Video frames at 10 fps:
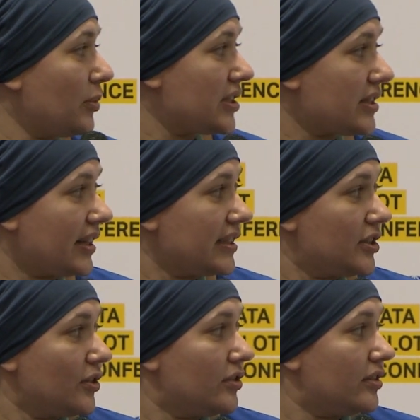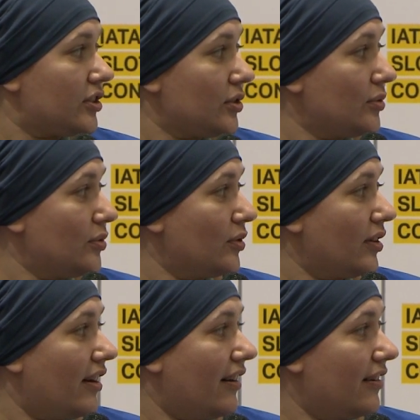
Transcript: we started to